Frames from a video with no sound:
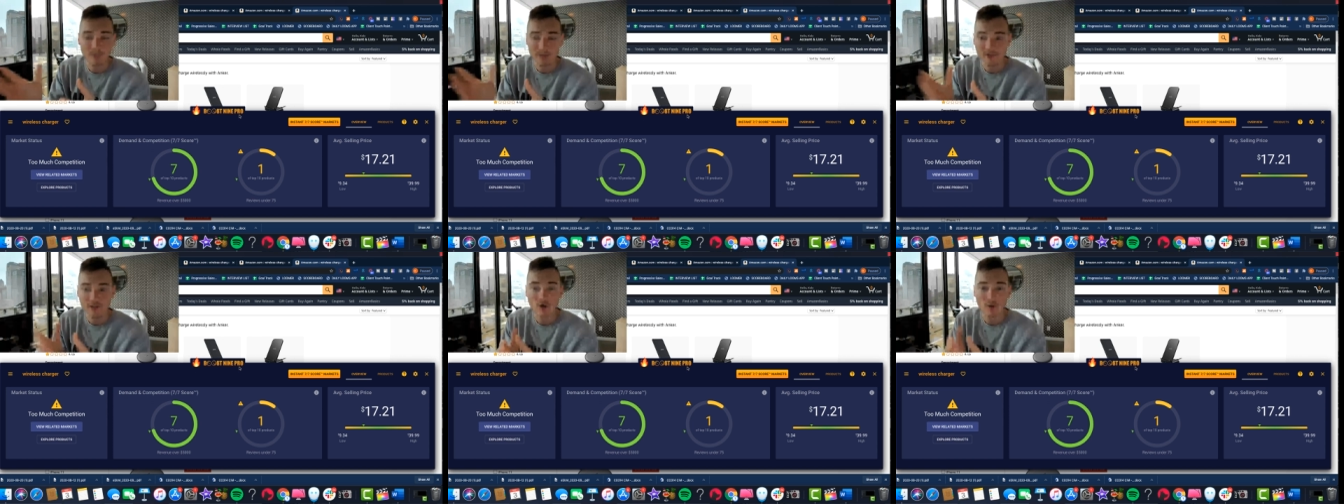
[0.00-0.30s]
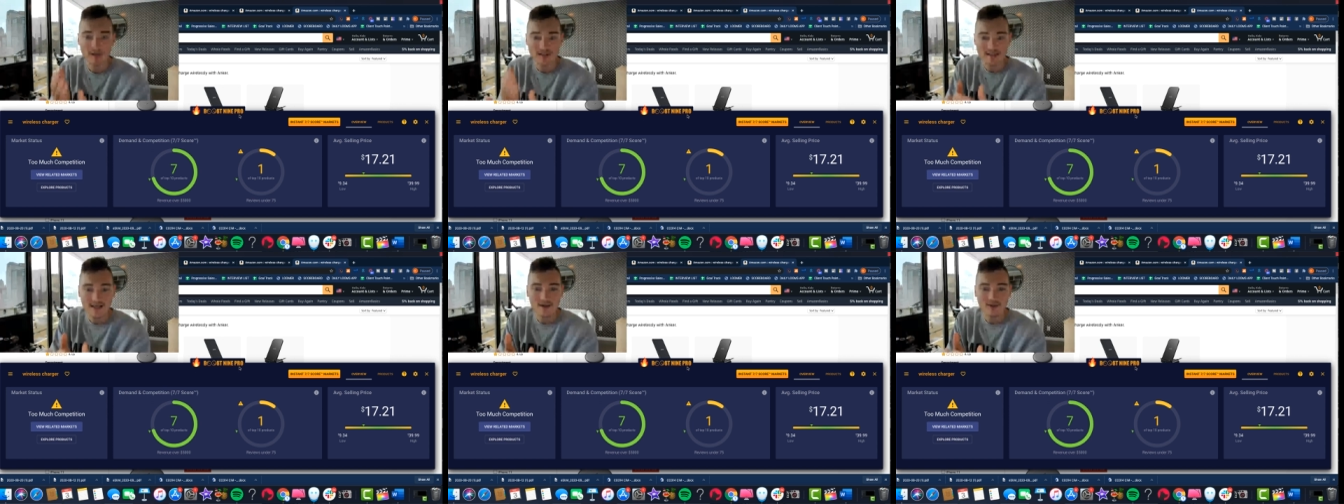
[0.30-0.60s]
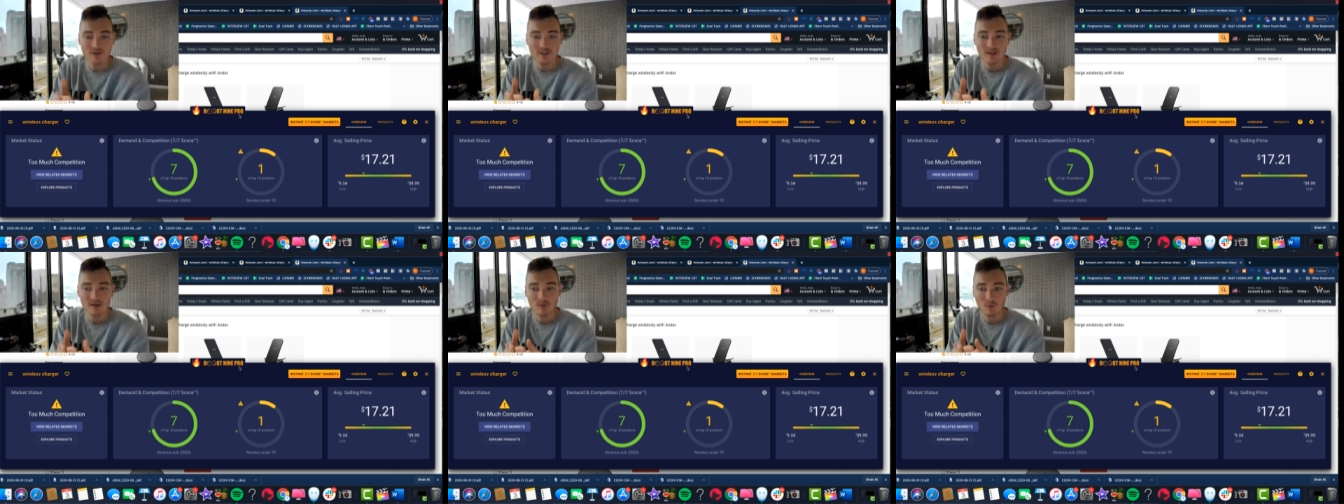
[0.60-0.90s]
But no, it's
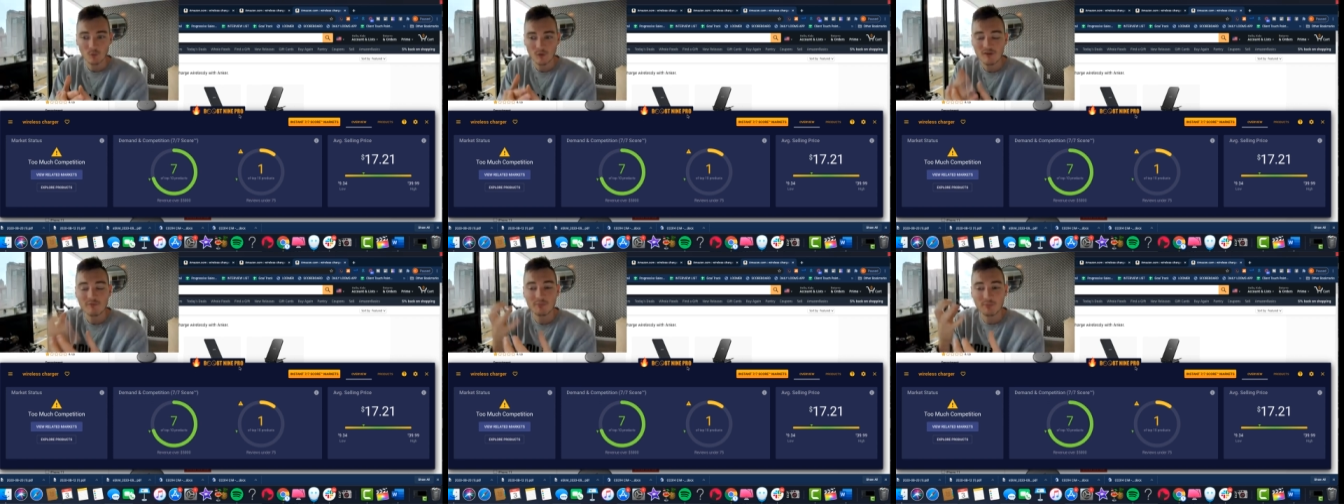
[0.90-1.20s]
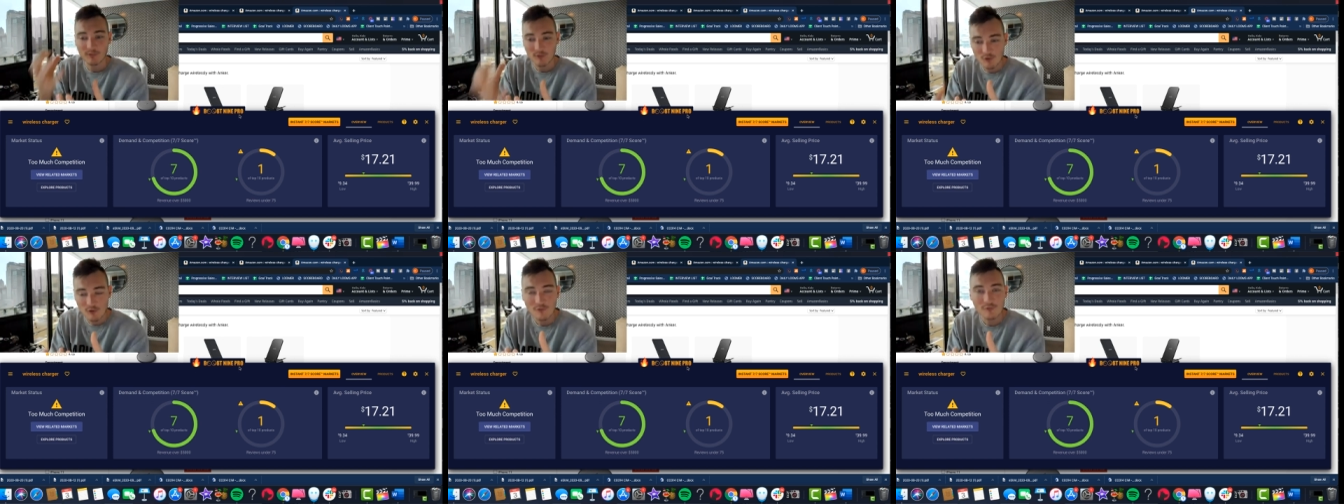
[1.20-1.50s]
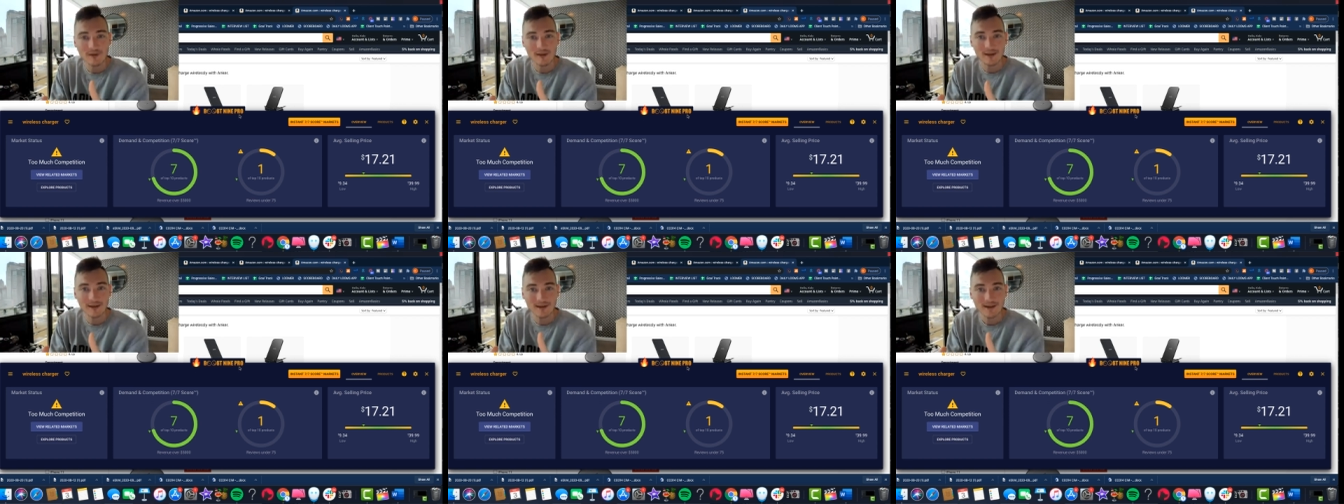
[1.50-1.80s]
actually, we've
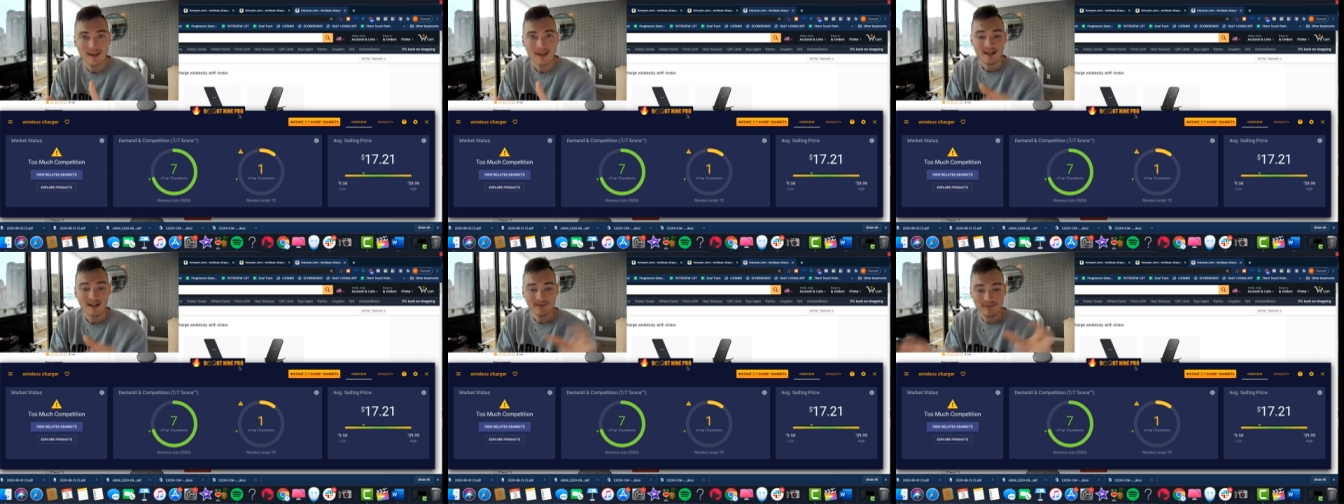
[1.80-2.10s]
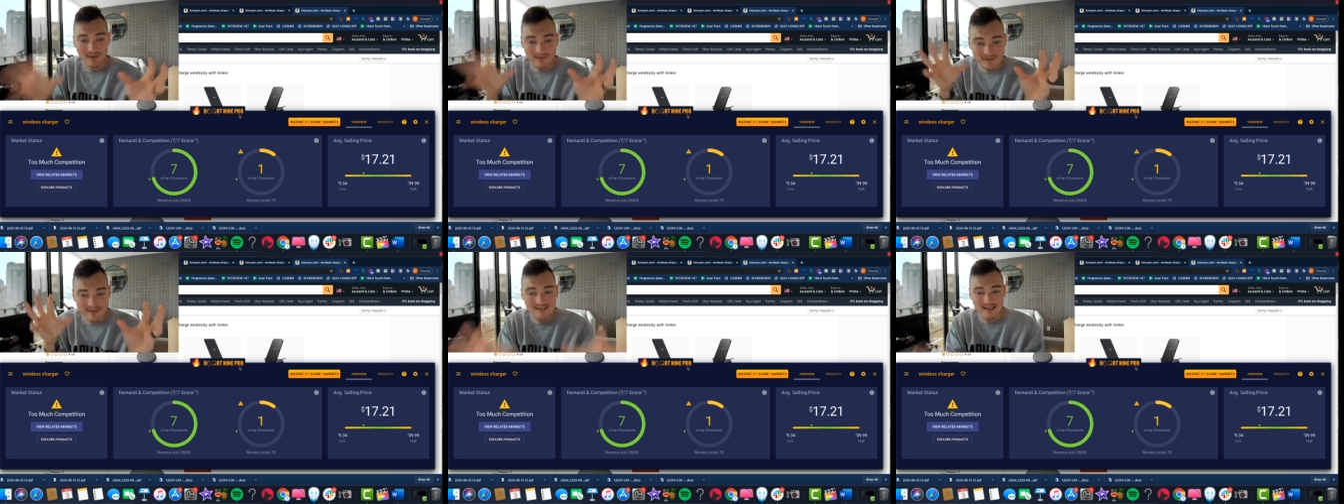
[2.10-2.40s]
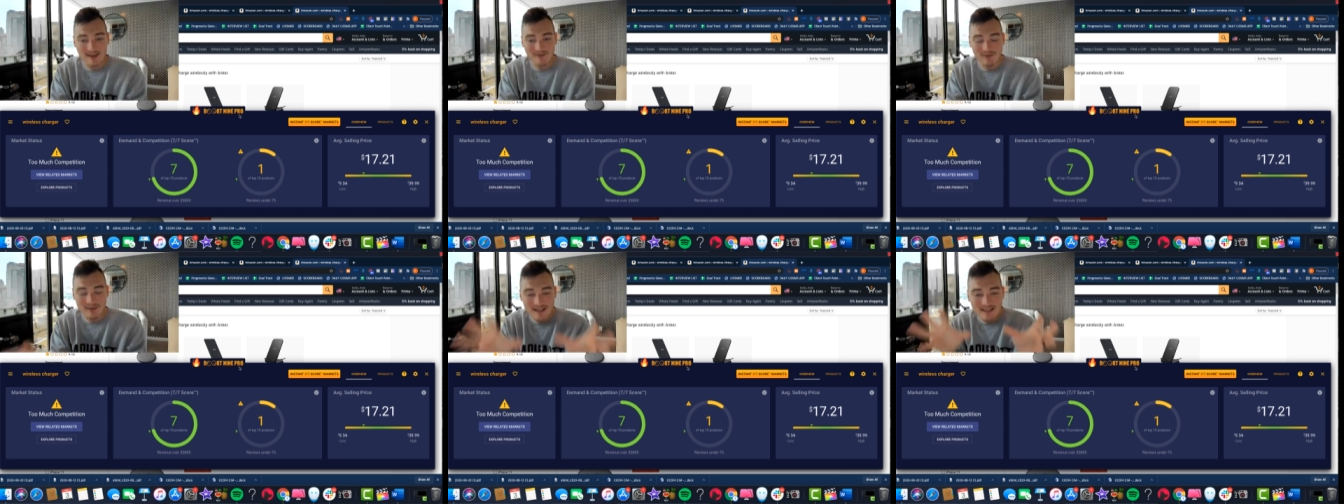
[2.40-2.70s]
proven that
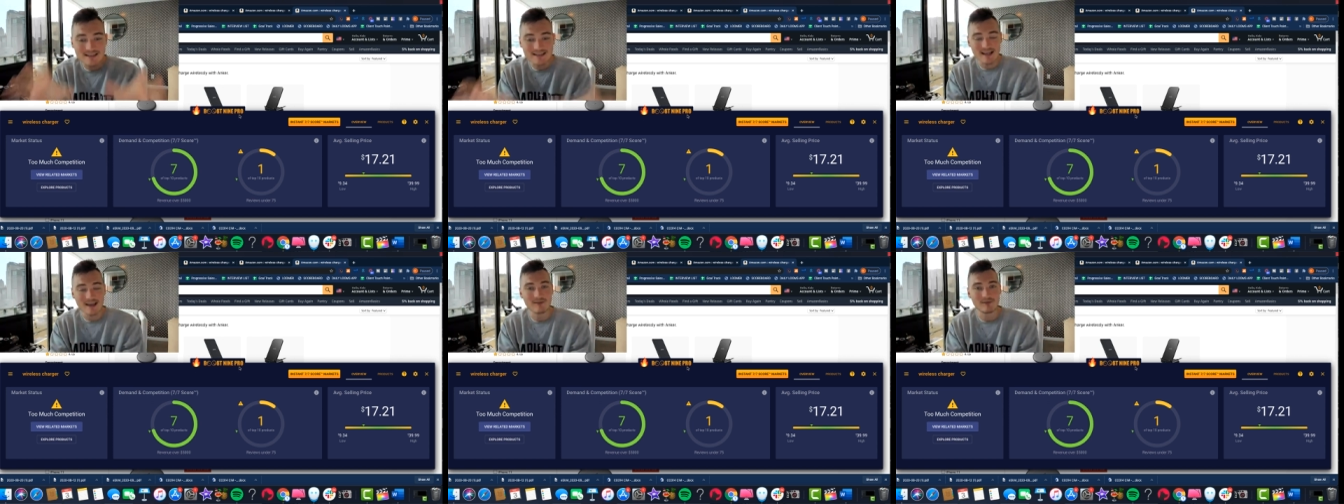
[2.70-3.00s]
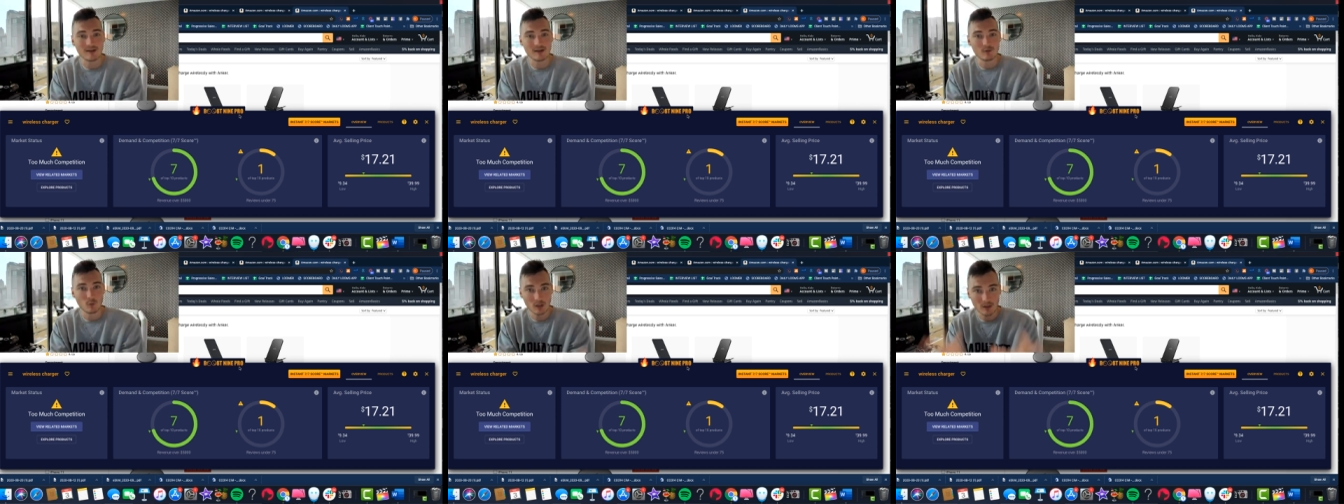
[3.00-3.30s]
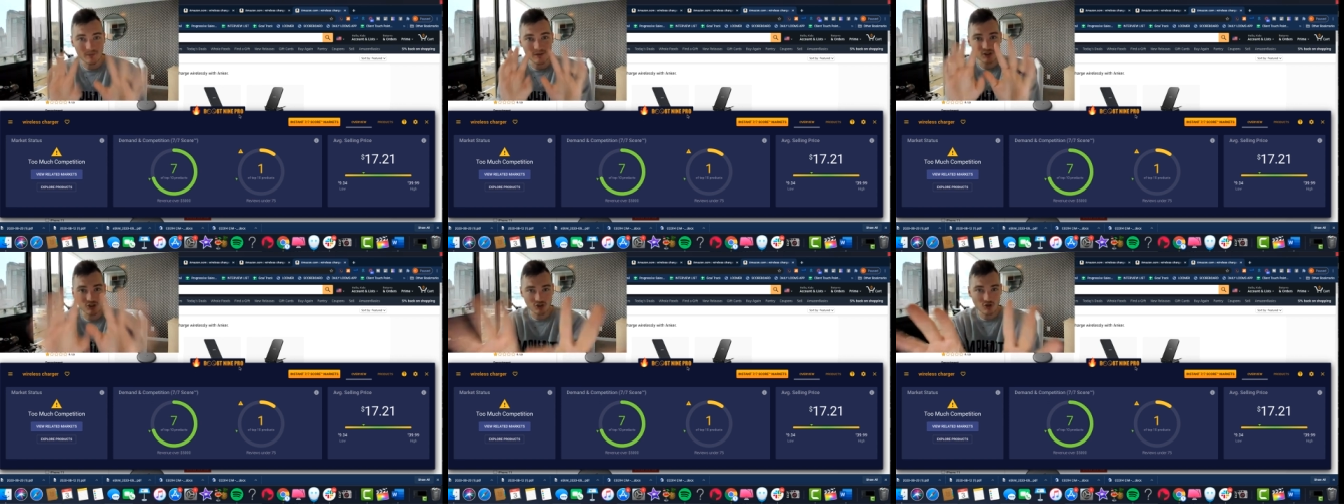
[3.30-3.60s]
seven and seven, what
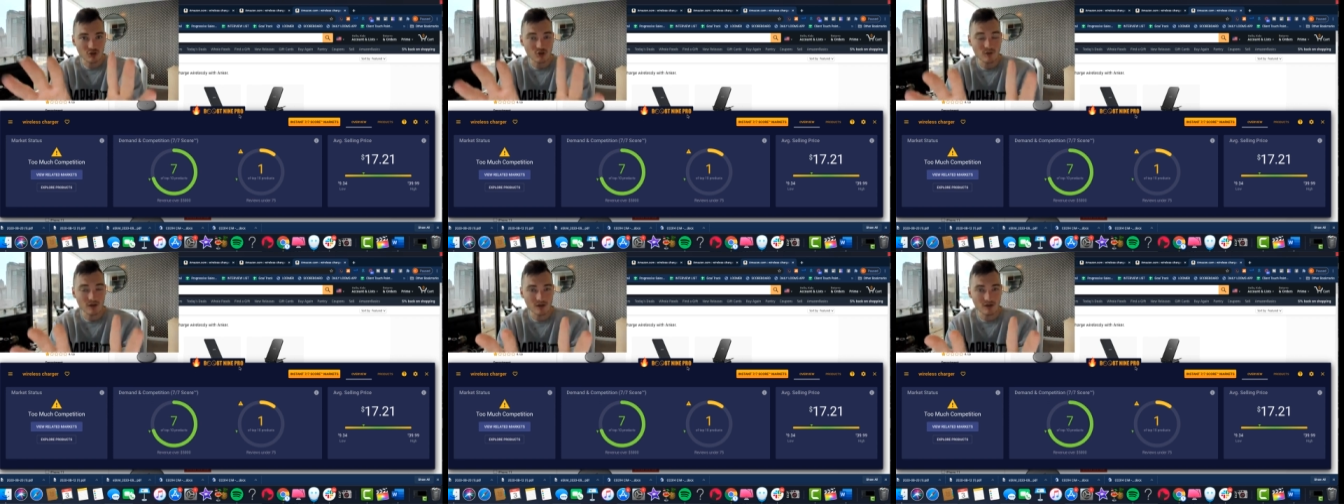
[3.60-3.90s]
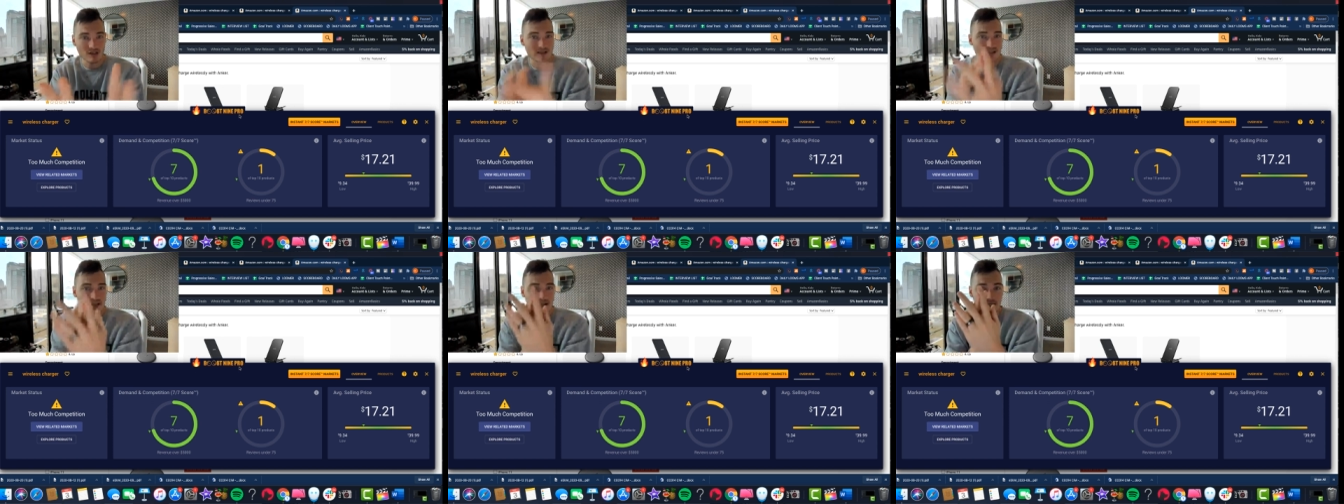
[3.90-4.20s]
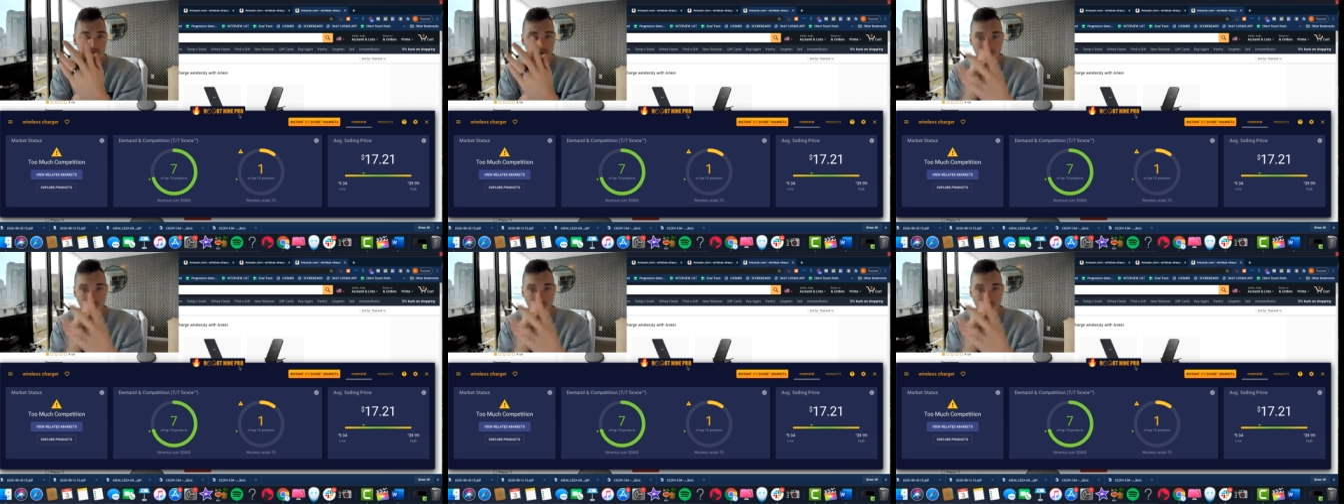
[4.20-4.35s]
I'm going to show you here in a second,